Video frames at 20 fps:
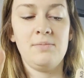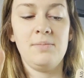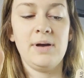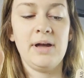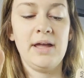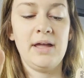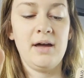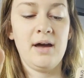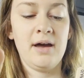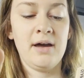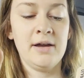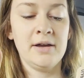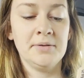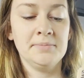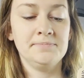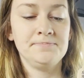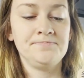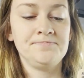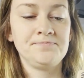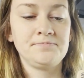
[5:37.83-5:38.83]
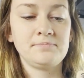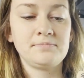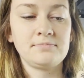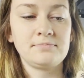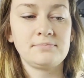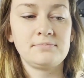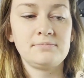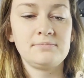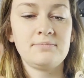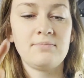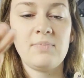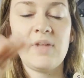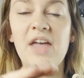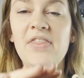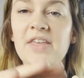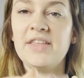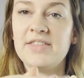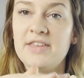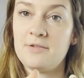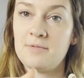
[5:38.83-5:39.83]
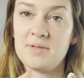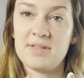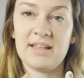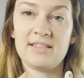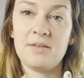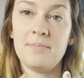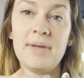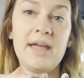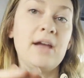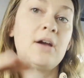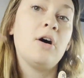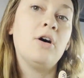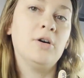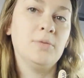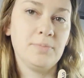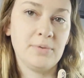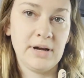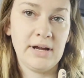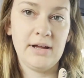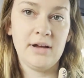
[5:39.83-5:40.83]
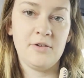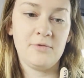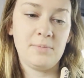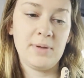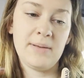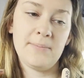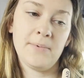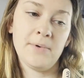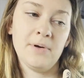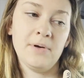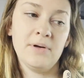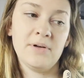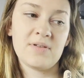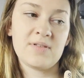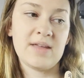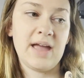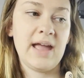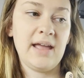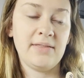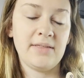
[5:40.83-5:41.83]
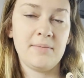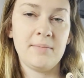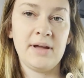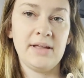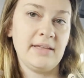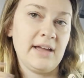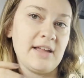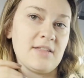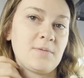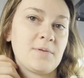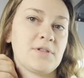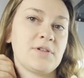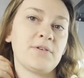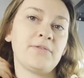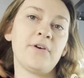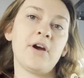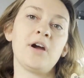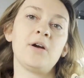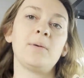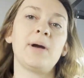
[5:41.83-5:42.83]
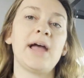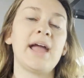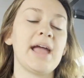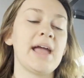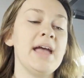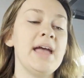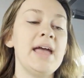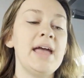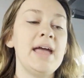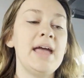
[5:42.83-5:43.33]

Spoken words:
but I think this was like the main culprit of people saying that my lights were too far away,